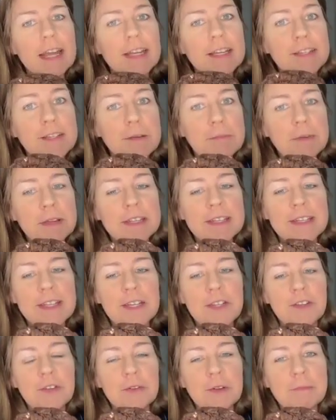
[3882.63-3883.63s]
Next up is the
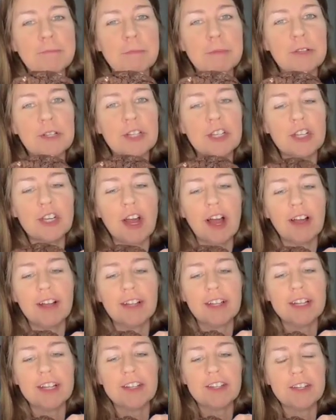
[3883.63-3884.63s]
triple
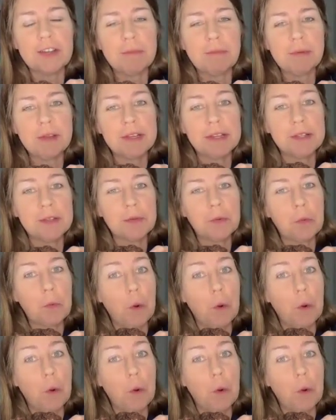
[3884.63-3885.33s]
chocolate chip and it's